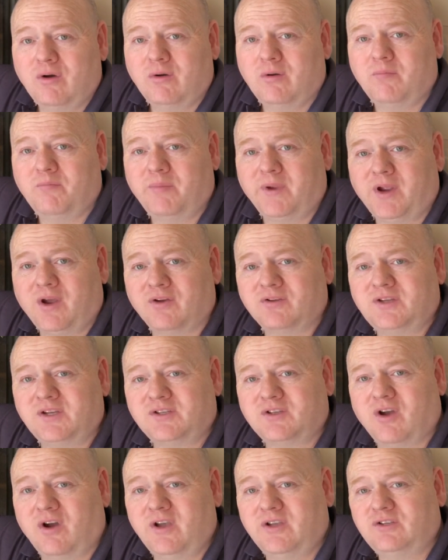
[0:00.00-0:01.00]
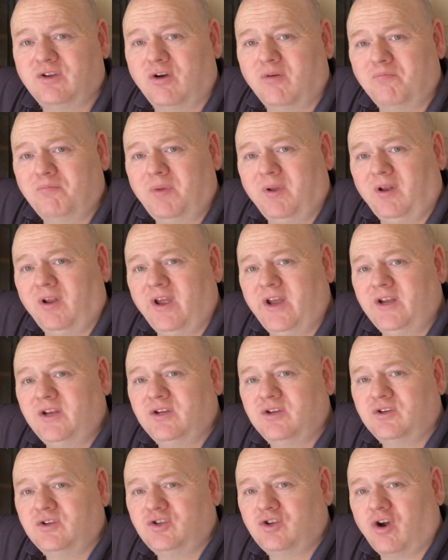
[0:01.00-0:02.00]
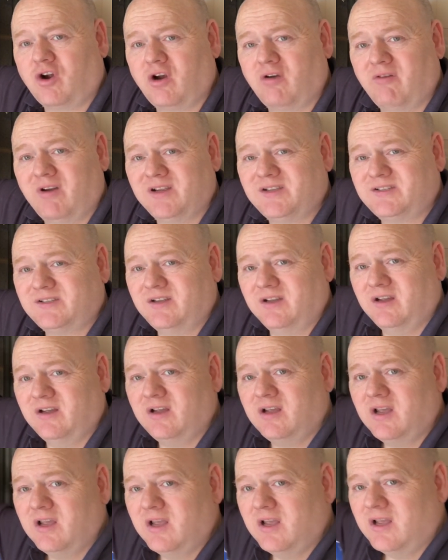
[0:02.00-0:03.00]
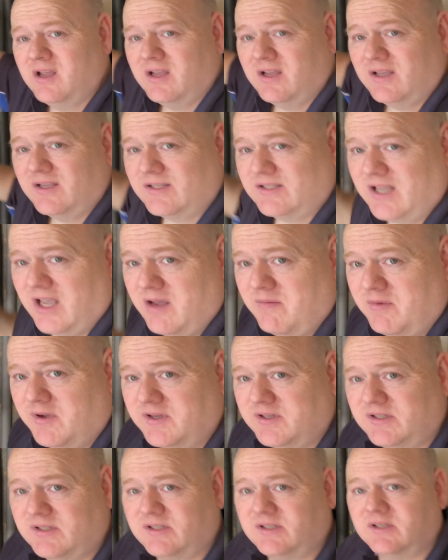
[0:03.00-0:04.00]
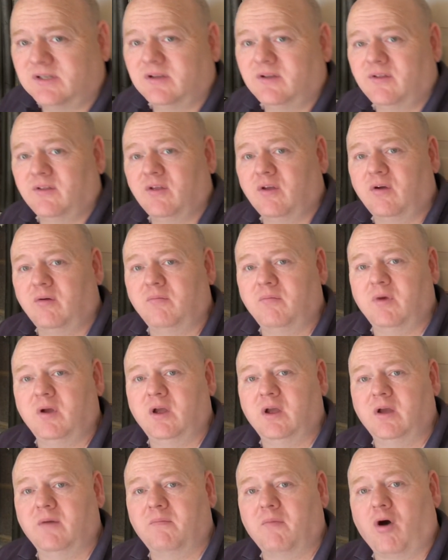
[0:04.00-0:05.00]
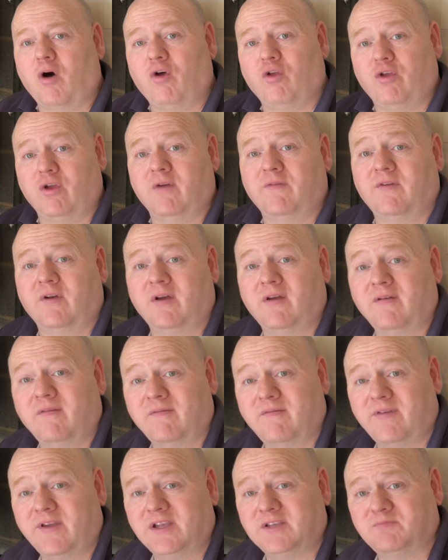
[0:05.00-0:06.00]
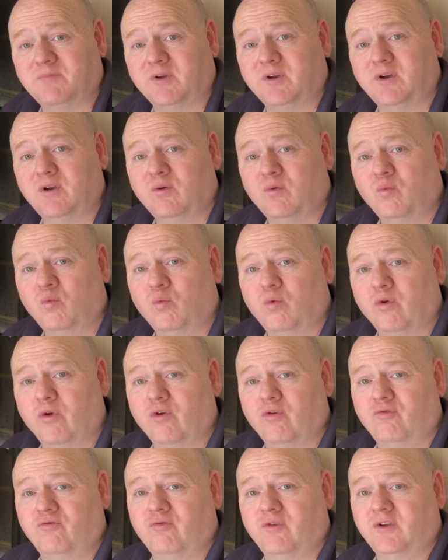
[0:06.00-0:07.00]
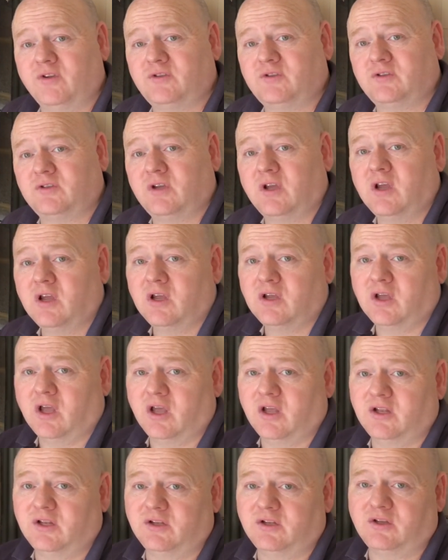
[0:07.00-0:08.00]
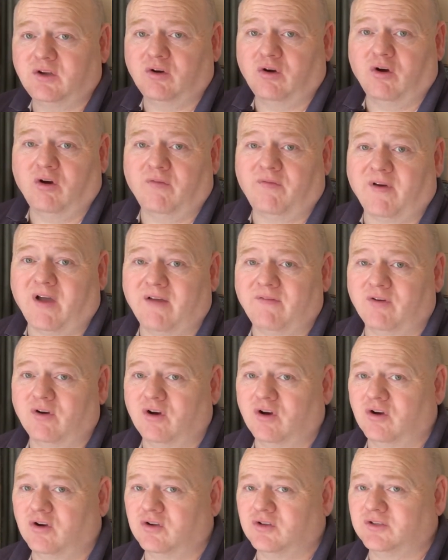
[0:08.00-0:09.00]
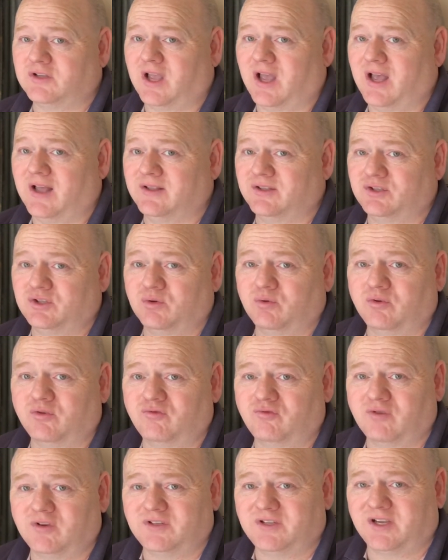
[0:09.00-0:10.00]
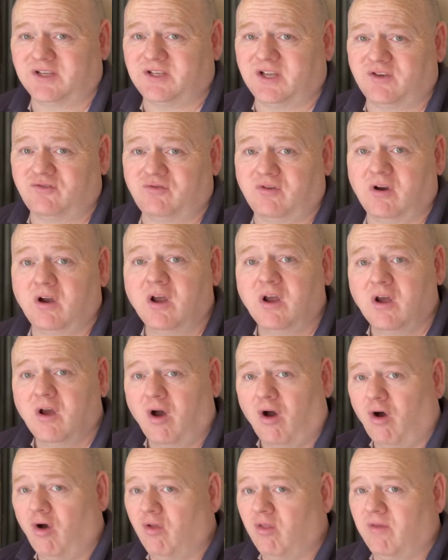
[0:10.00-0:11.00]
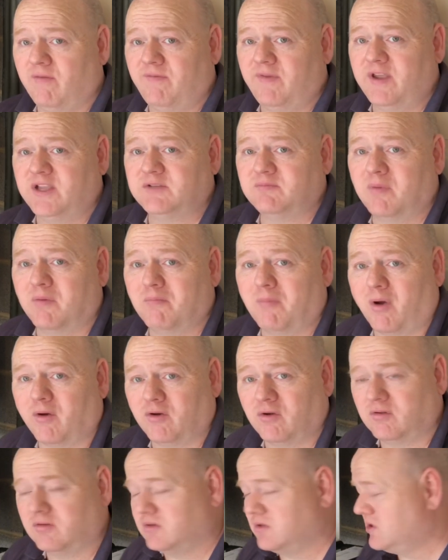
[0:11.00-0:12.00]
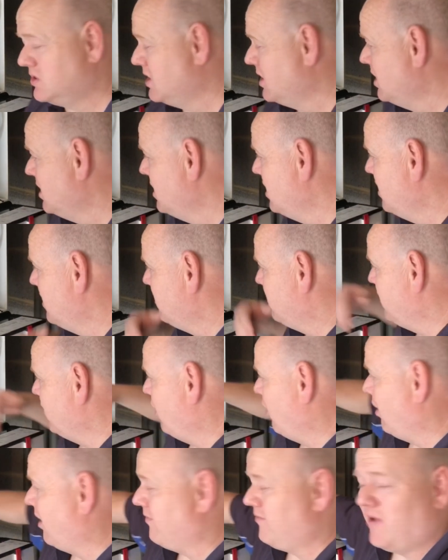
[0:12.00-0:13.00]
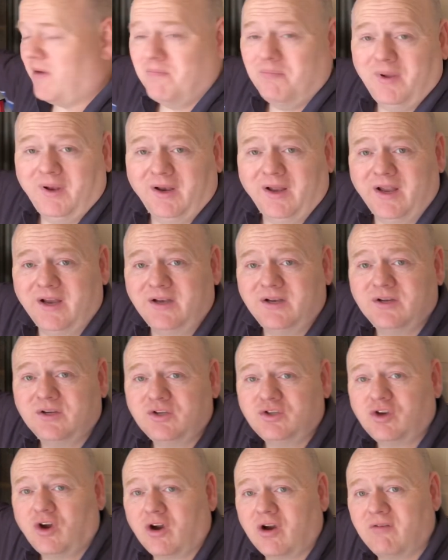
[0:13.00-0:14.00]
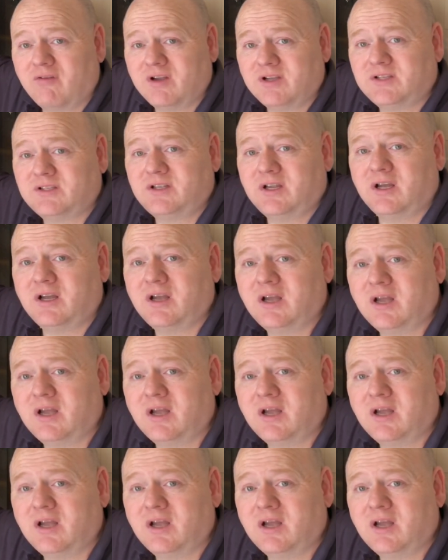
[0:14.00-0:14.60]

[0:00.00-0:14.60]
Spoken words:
because it's got its own built-in shock arrestor, same as all the other Viessmann 100s and 050s and 200s, etc., all the Viessmann models, they all have that built-in shock arrestor.